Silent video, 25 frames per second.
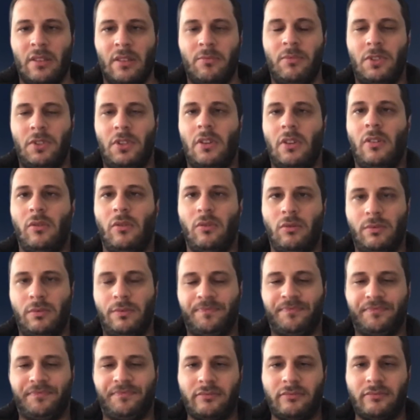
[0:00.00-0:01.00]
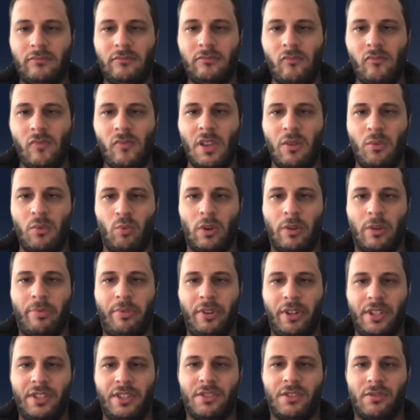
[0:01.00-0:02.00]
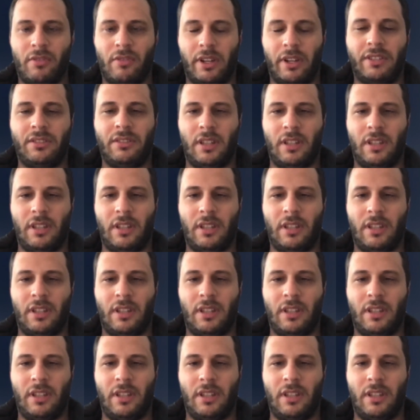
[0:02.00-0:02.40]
So we're pretty strict